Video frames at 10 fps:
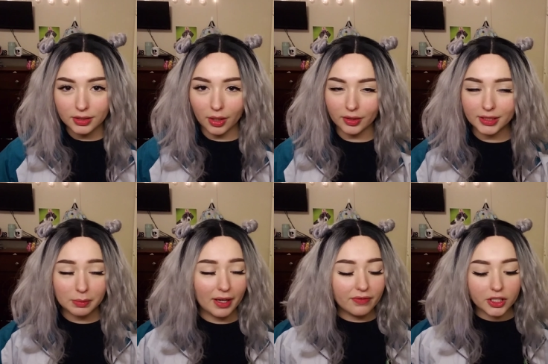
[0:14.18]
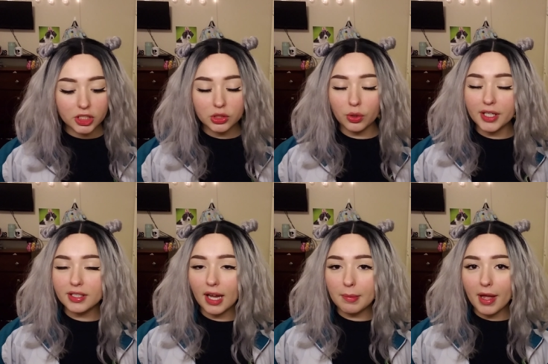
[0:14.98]
So this is my first story
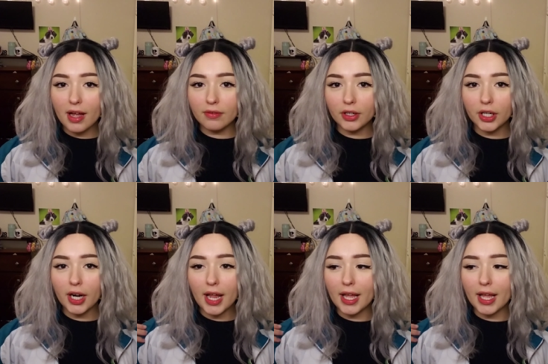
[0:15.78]
time ever,